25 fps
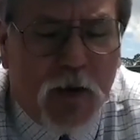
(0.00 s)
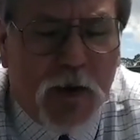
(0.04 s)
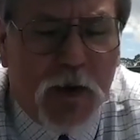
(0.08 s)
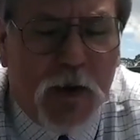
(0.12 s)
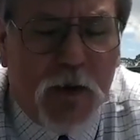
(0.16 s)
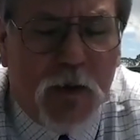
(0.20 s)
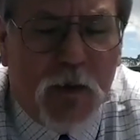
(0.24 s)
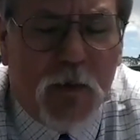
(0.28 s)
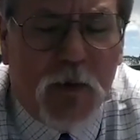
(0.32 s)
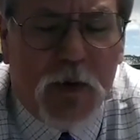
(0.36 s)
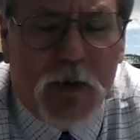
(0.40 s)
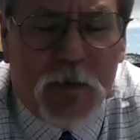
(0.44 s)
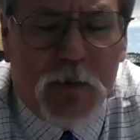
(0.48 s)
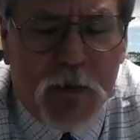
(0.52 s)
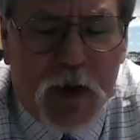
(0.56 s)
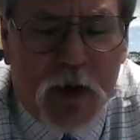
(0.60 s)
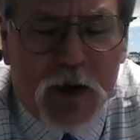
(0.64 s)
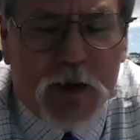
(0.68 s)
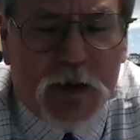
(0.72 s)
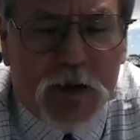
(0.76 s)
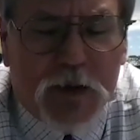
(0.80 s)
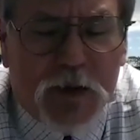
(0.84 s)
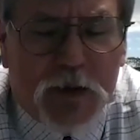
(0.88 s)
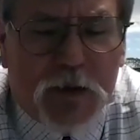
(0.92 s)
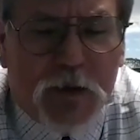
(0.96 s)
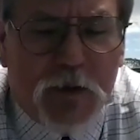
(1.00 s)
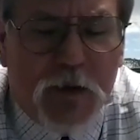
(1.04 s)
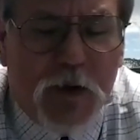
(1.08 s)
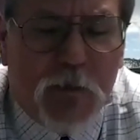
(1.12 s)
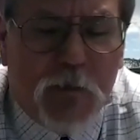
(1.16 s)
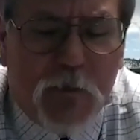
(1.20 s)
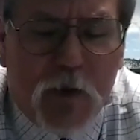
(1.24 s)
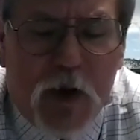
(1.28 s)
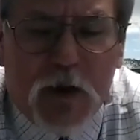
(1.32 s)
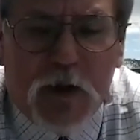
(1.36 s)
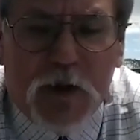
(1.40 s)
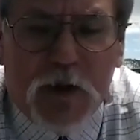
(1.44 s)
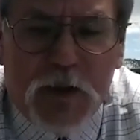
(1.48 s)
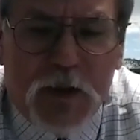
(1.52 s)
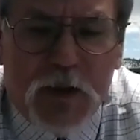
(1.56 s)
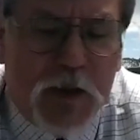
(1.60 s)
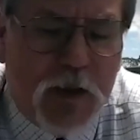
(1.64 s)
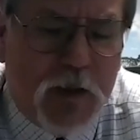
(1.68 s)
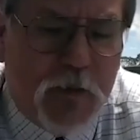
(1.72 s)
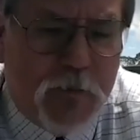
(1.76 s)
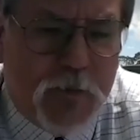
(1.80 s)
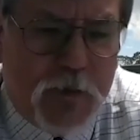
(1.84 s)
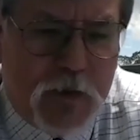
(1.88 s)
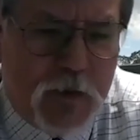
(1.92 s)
you administer it relative